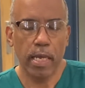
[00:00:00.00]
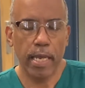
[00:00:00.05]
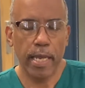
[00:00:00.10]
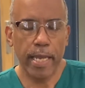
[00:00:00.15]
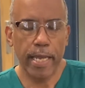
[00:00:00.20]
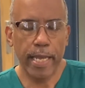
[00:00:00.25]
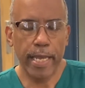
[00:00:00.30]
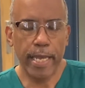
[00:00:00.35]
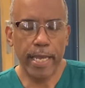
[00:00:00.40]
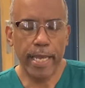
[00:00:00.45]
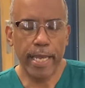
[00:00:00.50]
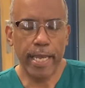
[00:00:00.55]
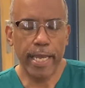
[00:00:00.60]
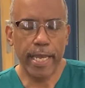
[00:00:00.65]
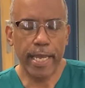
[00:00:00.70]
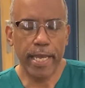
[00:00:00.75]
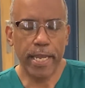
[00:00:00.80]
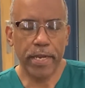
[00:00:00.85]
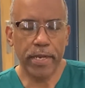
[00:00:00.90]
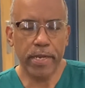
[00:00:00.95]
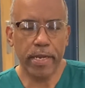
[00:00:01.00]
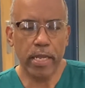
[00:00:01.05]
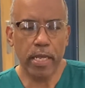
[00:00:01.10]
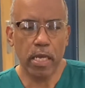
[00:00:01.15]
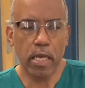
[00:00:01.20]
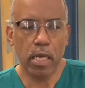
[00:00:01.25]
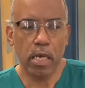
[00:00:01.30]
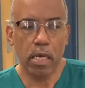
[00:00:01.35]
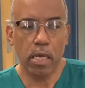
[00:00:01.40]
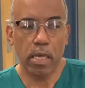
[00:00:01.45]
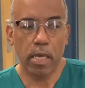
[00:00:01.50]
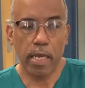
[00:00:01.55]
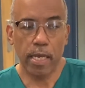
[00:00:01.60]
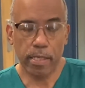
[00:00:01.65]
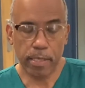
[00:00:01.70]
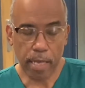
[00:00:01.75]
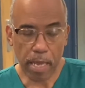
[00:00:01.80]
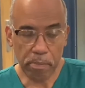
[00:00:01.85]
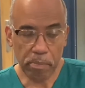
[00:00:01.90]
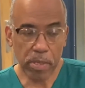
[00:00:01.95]
And
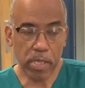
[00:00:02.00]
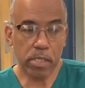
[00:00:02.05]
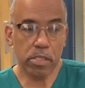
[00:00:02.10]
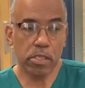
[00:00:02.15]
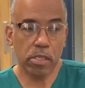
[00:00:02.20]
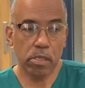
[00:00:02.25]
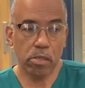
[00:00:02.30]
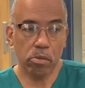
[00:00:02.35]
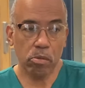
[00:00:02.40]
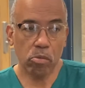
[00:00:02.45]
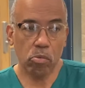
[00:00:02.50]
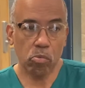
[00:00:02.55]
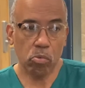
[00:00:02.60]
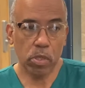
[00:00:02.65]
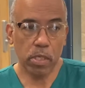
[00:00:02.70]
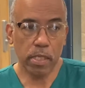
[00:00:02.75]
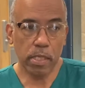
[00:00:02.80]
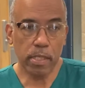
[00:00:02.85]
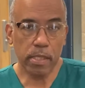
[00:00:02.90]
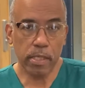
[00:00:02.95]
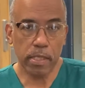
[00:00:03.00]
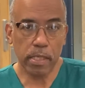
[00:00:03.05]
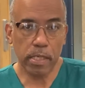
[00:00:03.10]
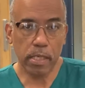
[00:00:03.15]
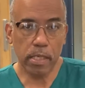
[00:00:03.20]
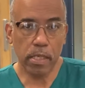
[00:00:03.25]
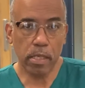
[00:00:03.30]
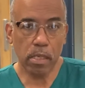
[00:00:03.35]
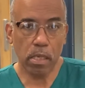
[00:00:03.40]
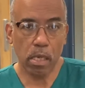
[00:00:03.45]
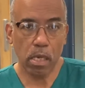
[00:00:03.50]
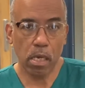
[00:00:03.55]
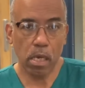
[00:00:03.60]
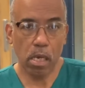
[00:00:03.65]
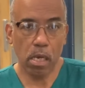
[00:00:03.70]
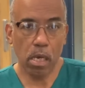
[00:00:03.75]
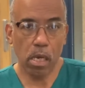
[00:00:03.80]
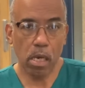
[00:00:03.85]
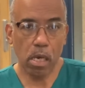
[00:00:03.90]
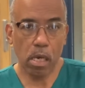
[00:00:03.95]
as I mentioned, we see
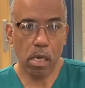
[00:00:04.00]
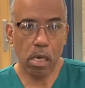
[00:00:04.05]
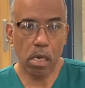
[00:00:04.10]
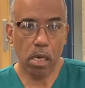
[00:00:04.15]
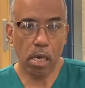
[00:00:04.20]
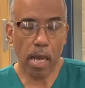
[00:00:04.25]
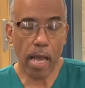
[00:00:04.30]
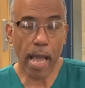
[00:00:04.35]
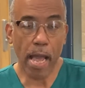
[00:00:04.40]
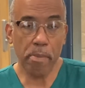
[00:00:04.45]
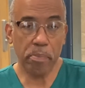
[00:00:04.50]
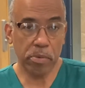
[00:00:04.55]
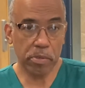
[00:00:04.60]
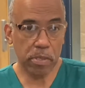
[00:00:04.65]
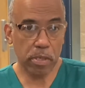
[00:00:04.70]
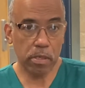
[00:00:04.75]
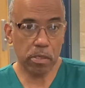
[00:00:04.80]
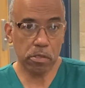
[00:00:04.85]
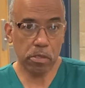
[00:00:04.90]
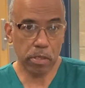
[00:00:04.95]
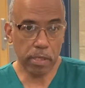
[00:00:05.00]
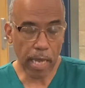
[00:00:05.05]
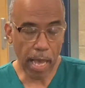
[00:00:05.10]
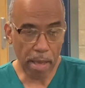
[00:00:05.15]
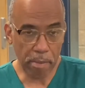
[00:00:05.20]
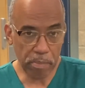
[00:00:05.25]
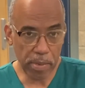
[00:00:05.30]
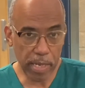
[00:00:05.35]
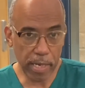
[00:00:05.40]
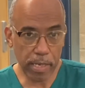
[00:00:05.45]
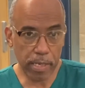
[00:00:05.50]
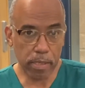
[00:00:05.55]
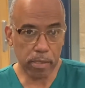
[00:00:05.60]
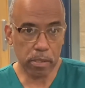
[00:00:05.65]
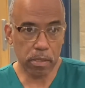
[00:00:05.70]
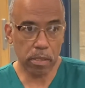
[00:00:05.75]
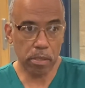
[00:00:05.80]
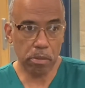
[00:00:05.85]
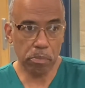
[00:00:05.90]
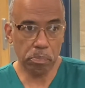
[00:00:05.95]
a high percentage of diabetics
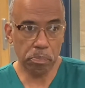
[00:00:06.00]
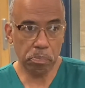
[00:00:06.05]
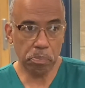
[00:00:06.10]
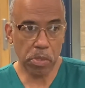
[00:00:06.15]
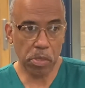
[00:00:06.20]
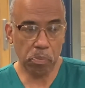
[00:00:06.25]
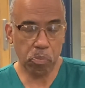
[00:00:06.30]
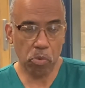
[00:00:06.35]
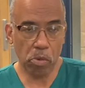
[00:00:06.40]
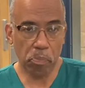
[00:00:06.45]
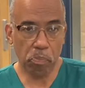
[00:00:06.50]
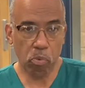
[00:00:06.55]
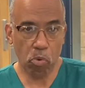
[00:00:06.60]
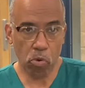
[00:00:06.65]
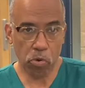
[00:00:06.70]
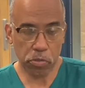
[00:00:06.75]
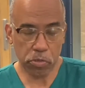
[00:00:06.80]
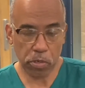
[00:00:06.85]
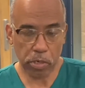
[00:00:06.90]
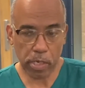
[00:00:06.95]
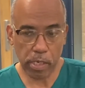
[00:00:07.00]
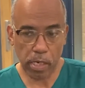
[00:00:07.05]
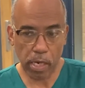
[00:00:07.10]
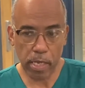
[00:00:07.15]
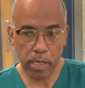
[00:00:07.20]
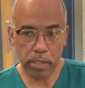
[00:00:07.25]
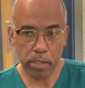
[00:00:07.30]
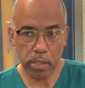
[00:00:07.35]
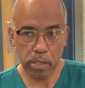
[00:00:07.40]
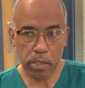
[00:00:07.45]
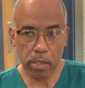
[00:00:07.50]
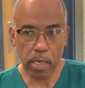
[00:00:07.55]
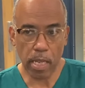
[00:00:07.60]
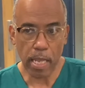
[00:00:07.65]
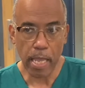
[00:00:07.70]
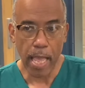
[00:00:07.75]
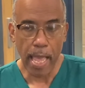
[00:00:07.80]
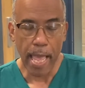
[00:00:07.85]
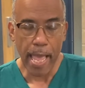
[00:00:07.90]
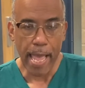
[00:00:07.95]
and people with poor circulation.
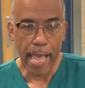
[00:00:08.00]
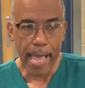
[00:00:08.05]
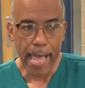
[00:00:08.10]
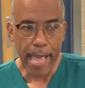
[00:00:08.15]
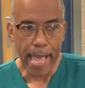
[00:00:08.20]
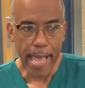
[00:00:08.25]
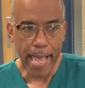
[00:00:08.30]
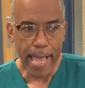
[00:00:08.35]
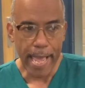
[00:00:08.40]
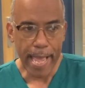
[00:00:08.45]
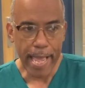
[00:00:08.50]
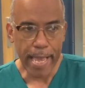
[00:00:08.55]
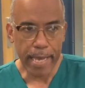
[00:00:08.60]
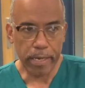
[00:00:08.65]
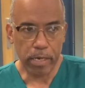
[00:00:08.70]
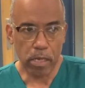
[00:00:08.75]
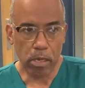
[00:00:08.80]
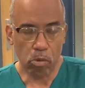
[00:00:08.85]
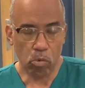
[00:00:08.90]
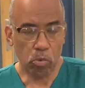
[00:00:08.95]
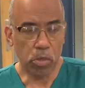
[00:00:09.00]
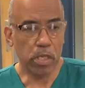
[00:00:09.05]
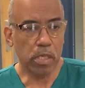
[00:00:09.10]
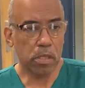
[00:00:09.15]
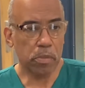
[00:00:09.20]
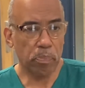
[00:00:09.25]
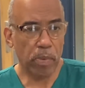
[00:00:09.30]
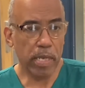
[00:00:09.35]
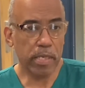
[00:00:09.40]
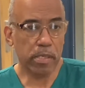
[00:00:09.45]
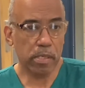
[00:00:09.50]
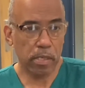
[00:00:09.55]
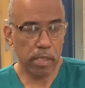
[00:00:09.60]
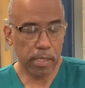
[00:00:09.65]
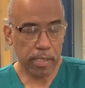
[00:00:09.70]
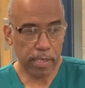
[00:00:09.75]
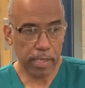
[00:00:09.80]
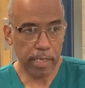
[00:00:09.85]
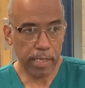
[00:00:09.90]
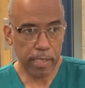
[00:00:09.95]
And we especially
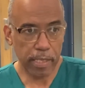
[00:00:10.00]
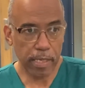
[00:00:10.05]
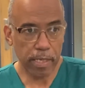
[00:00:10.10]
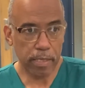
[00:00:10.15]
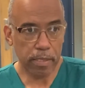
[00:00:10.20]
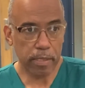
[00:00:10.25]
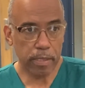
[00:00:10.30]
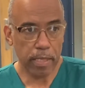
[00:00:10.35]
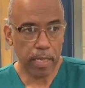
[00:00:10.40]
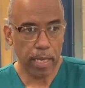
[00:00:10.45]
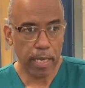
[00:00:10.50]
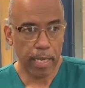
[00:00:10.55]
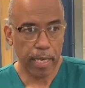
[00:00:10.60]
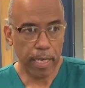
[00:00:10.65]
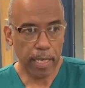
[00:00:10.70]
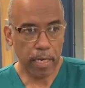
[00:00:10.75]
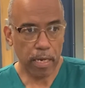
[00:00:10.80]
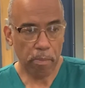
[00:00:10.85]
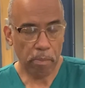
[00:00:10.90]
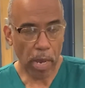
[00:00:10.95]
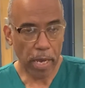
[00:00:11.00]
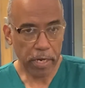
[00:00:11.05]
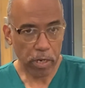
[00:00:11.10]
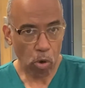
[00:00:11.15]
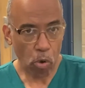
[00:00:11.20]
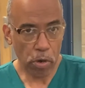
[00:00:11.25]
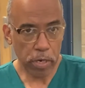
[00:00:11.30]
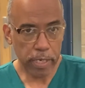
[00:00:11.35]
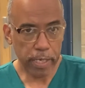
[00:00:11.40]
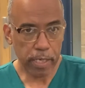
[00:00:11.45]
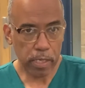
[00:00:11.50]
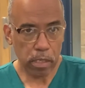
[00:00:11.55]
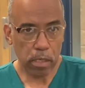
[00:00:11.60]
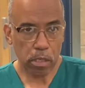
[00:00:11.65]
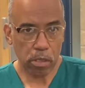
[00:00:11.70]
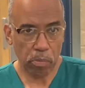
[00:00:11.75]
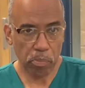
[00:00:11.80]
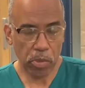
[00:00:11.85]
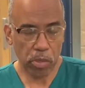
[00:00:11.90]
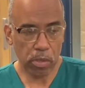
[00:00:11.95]
see this in the minority
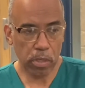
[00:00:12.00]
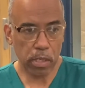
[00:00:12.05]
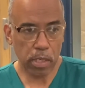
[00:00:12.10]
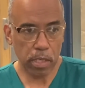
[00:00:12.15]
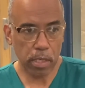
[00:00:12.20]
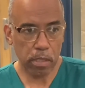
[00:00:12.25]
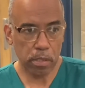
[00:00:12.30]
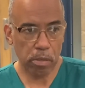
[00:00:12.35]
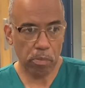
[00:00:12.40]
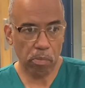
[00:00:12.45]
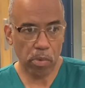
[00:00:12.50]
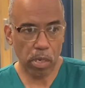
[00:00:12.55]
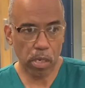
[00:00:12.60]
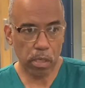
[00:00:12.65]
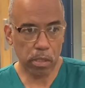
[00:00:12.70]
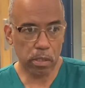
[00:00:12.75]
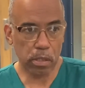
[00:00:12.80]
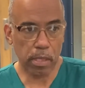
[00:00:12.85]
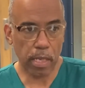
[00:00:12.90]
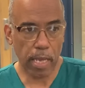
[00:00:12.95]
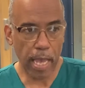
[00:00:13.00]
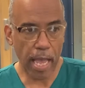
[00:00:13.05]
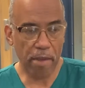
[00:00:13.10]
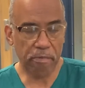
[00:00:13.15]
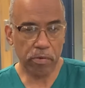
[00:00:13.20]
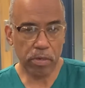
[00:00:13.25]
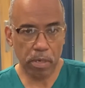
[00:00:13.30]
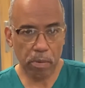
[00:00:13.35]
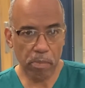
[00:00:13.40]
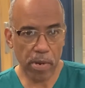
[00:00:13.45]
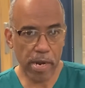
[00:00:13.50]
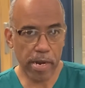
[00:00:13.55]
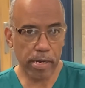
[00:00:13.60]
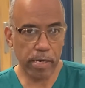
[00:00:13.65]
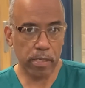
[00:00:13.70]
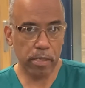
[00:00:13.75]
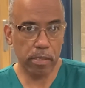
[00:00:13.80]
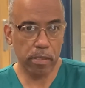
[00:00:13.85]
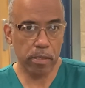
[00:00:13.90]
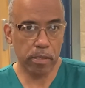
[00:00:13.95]
communities amongst African
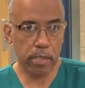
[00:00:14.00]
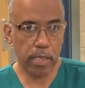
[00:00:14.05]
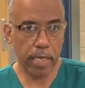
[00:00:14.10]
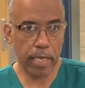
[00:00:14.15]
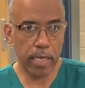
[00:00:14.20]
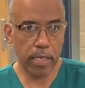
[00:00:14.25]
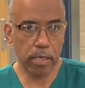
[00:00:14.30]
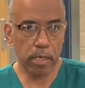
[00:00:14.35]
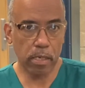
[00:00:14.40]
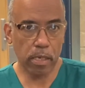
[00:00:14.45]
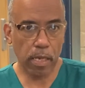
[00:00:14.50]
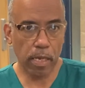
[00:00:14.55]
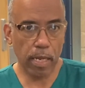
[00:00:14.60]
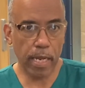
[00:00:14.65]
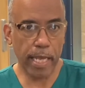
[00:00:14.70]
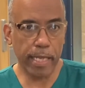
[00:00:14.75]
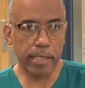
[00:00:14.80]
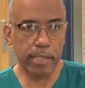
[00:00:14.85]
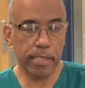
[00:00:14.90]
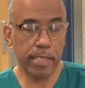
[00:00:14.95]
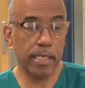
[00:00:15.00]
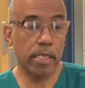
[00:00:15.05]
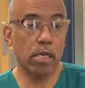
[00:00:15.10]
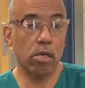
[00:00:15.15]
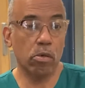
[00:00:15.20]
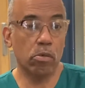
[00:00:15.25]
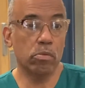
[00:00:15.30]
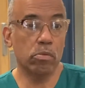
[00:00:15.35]
Americans and Latino